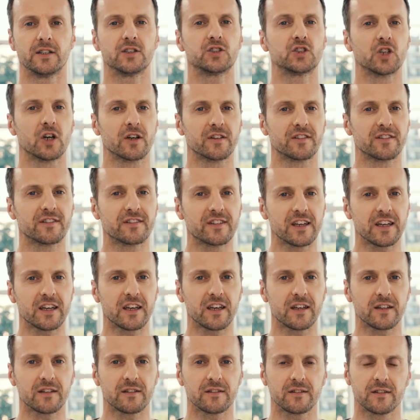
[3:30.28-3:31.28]
Just stick
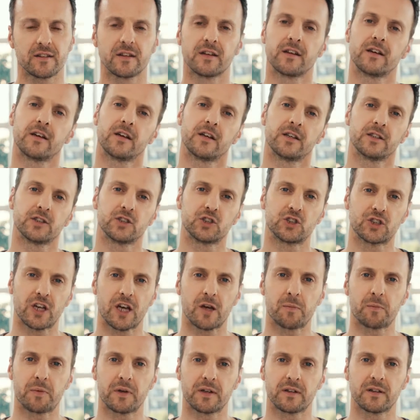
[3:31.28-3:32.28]
it,
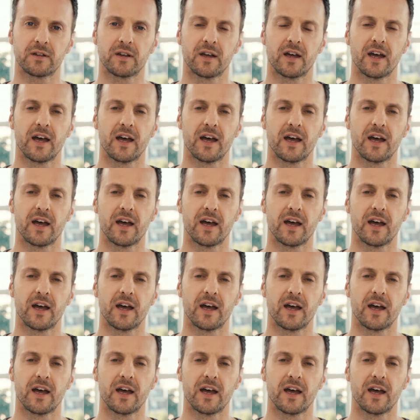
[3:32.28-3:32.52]
shape it,